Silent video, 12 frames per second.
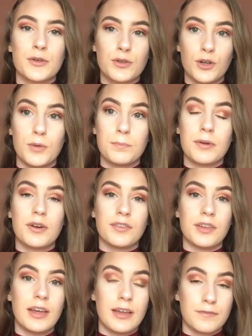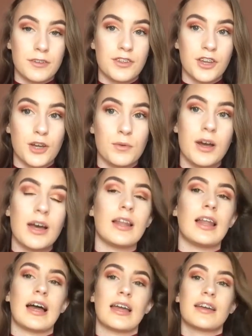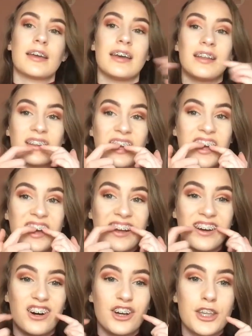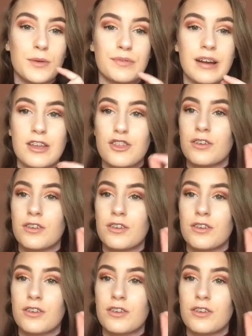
gum because if you do, like he'll get caught in your wrist.